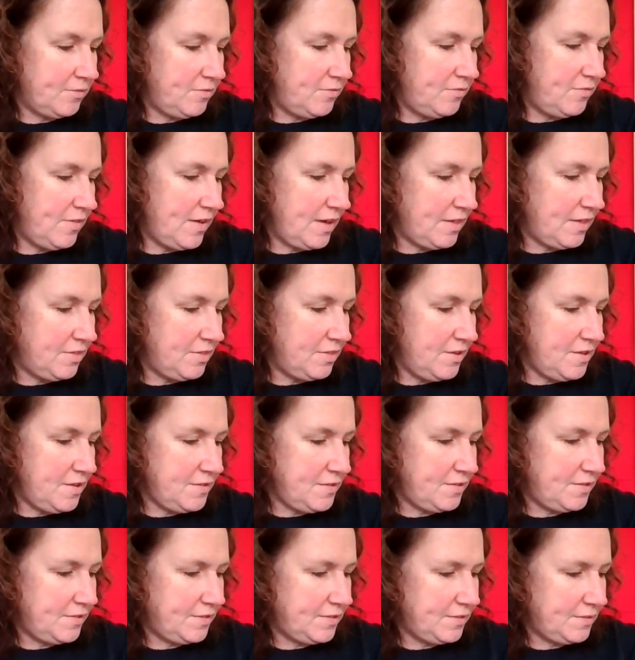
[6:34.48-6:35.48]

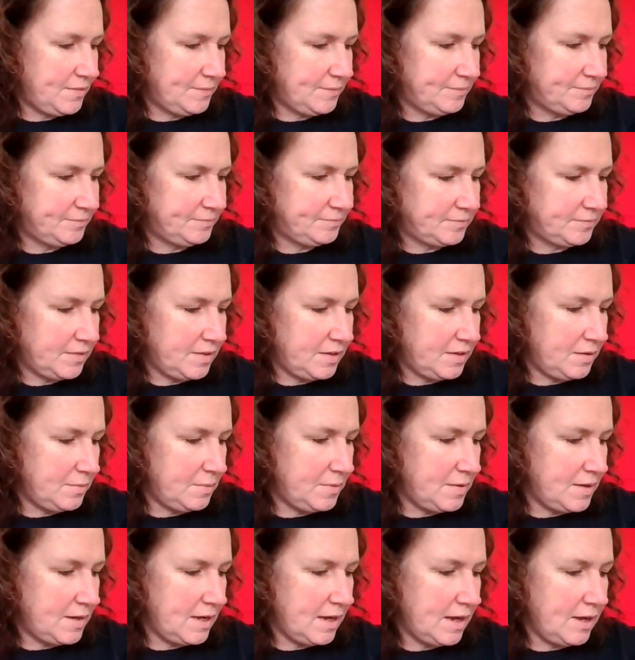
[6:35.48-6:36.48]
feathers, here
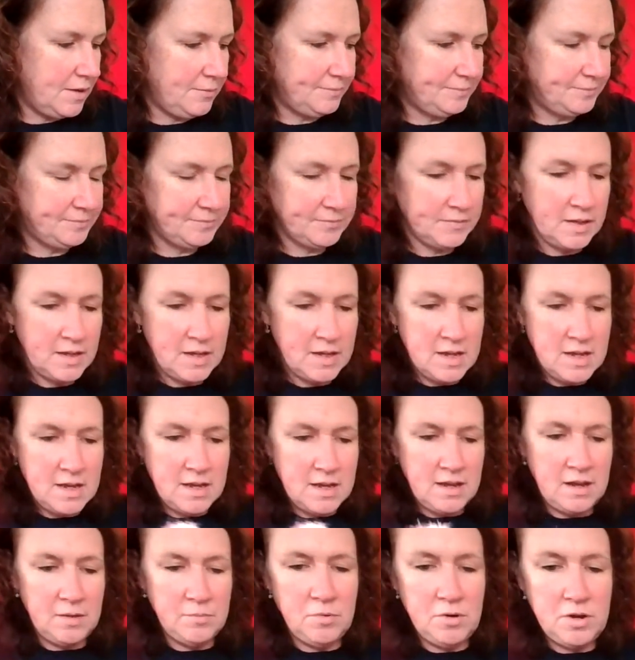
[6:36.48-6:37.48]
we go,
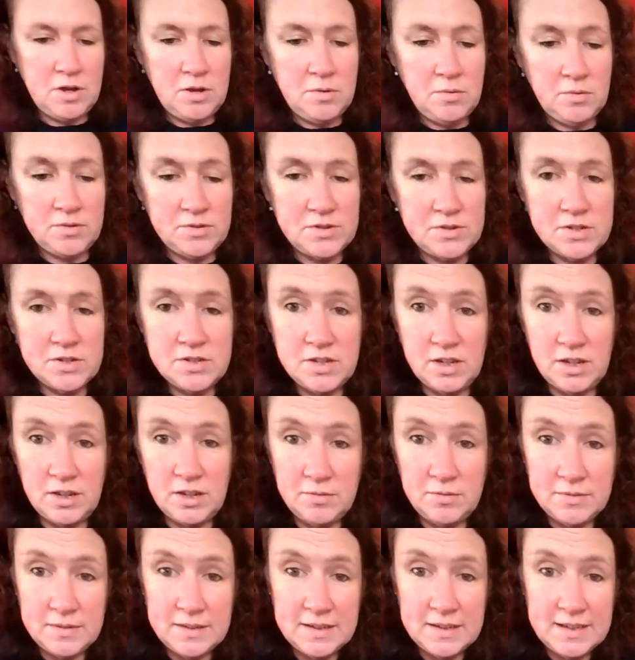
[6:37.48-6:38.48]
and what you want to
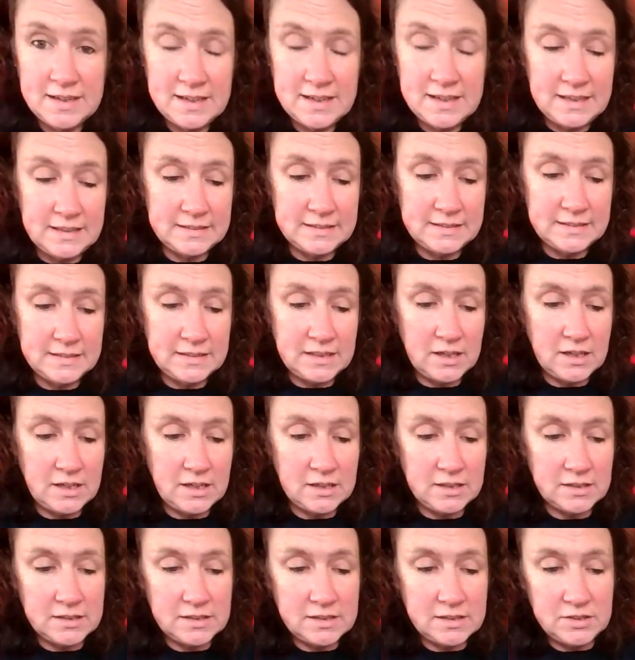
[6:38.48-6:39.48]
do is
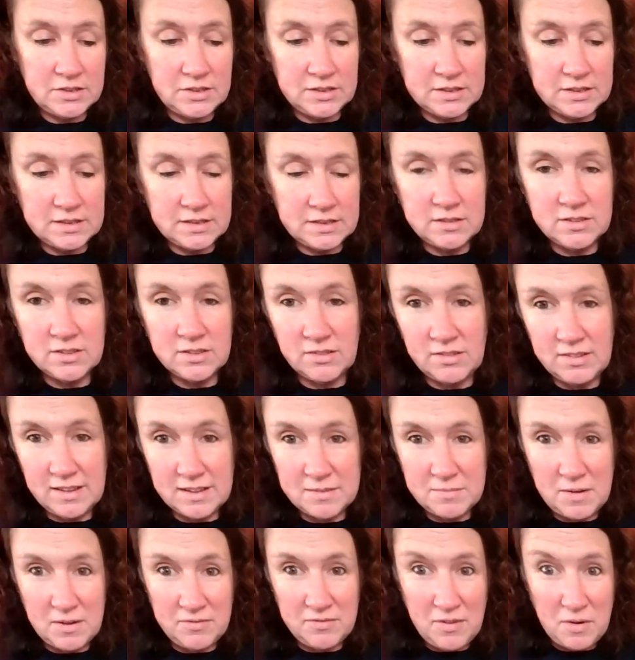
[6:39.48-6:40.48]
start, sorry,
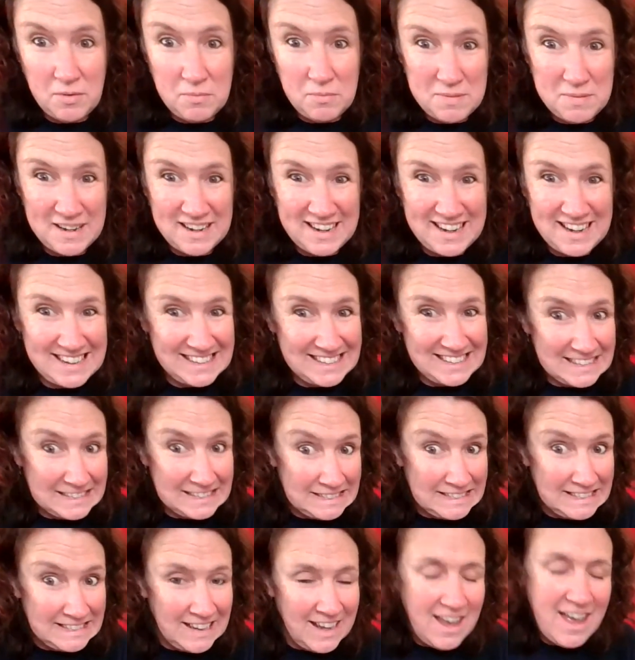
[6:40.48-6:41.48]
that's my phone pinging,
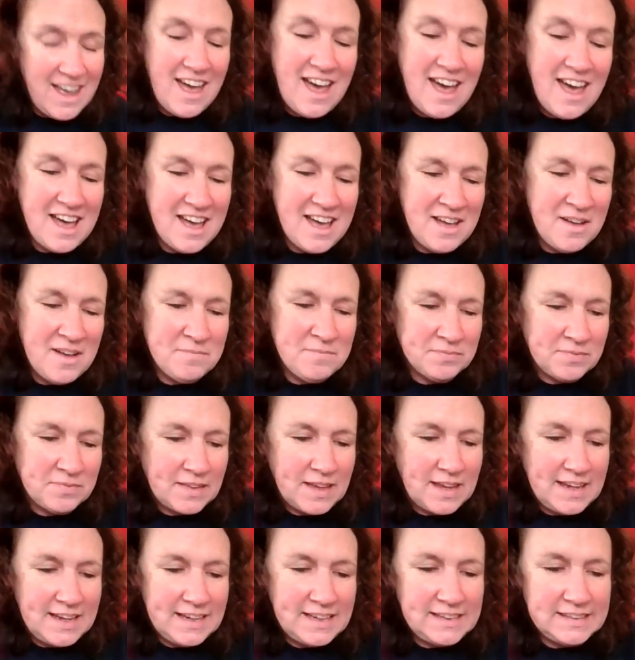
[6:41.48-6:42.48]

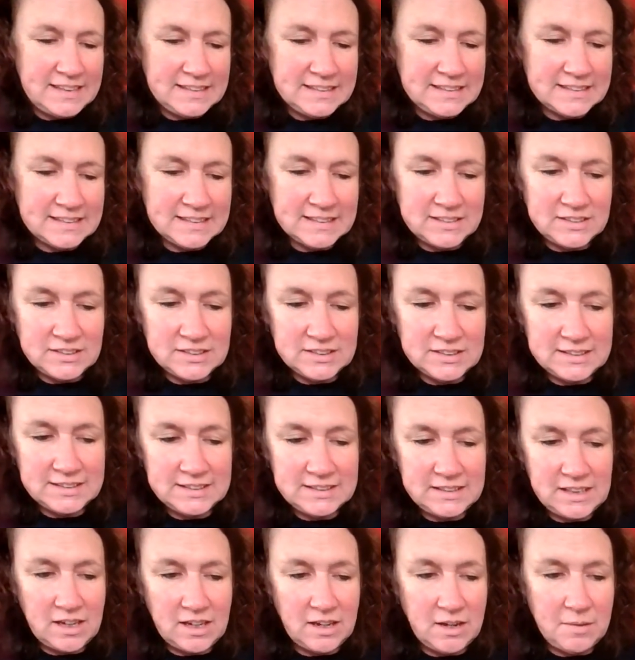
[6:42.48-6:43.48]
is just to
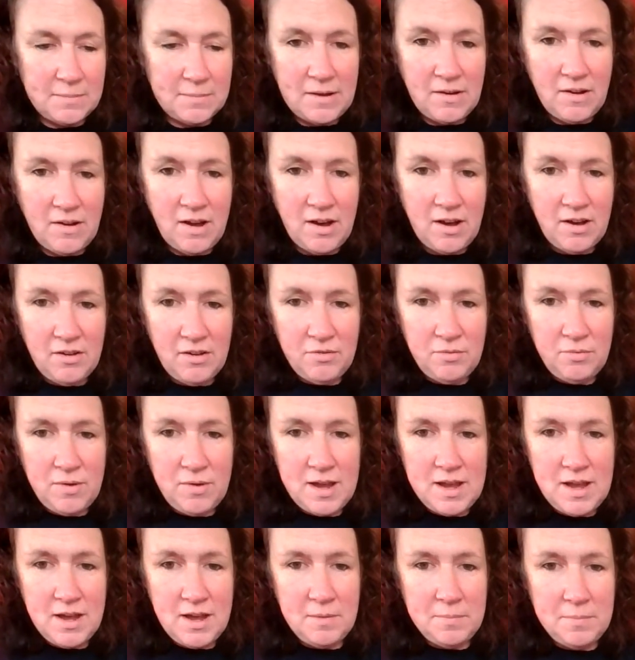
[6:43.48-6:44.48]
start about
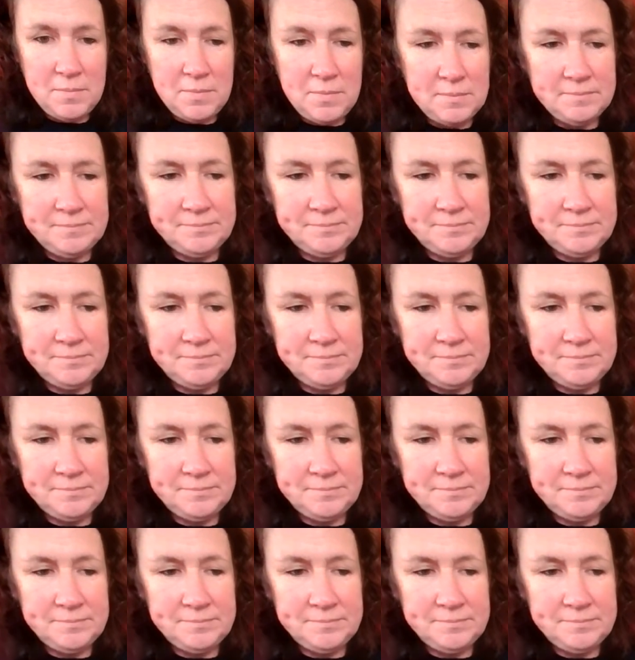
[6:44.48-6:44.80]
halfway up